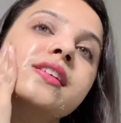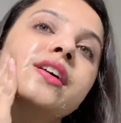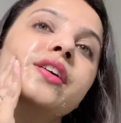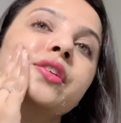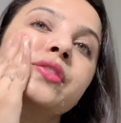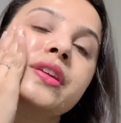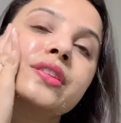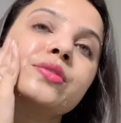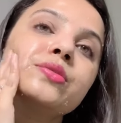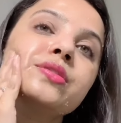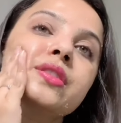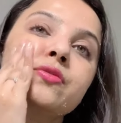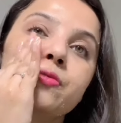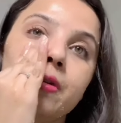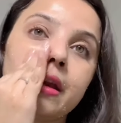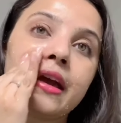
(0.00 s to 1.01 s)
You can do this
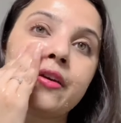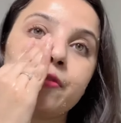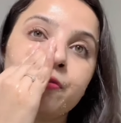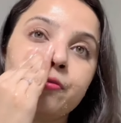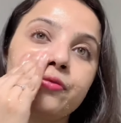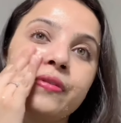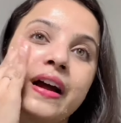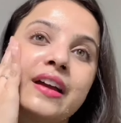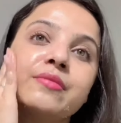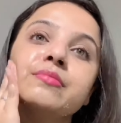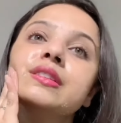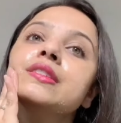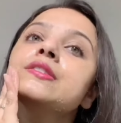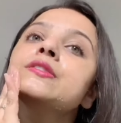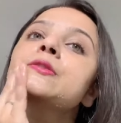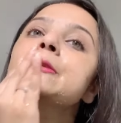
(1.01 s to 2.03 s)
for like 5
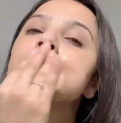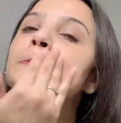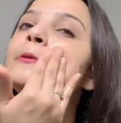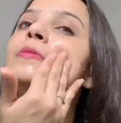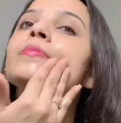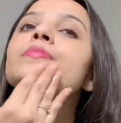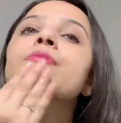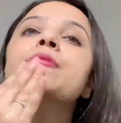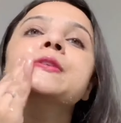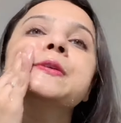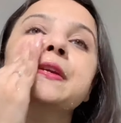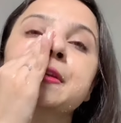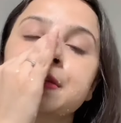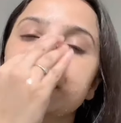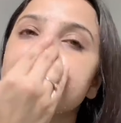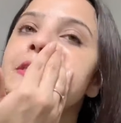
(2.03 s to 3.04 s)
minutes or so. You
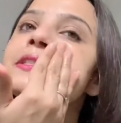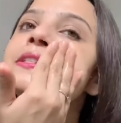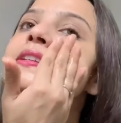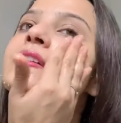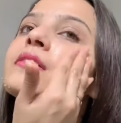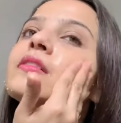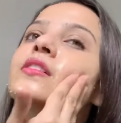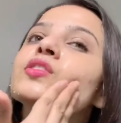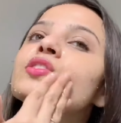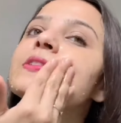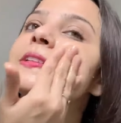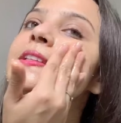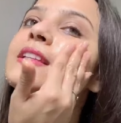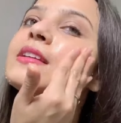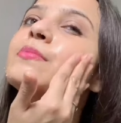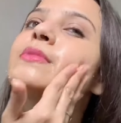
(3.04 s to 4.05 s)
can just
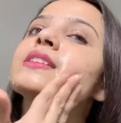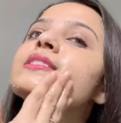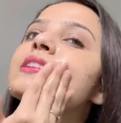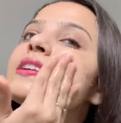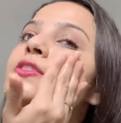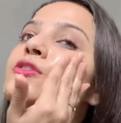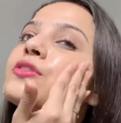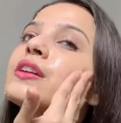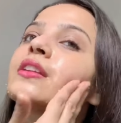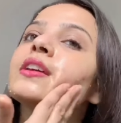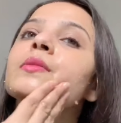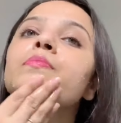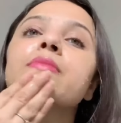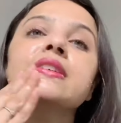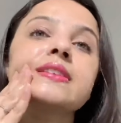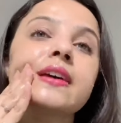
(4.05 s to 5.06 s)
gently massage. You can keep
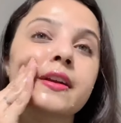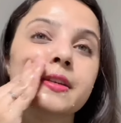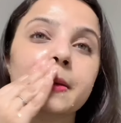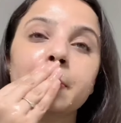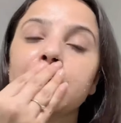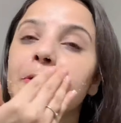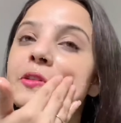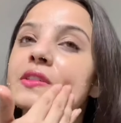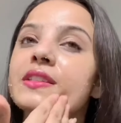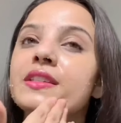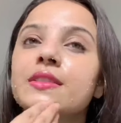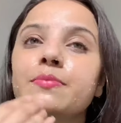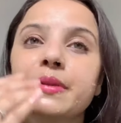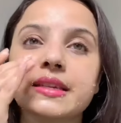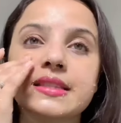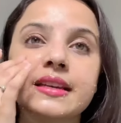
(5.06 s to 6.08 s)
massaging because this
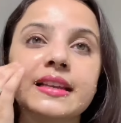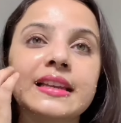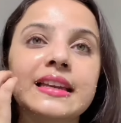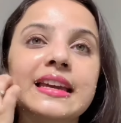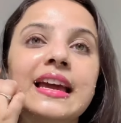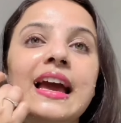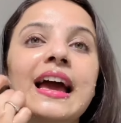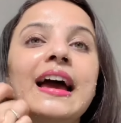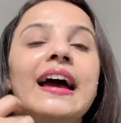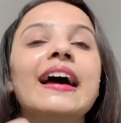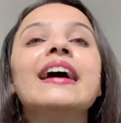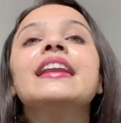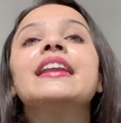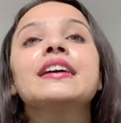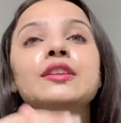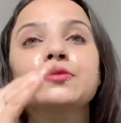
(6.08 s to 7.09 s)
is basically
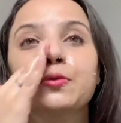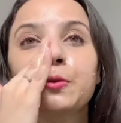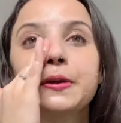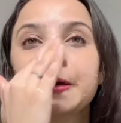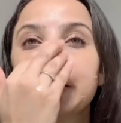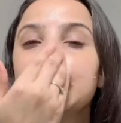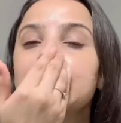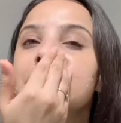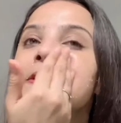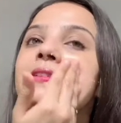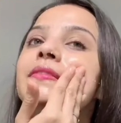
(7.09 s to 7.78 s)
an exfoliation.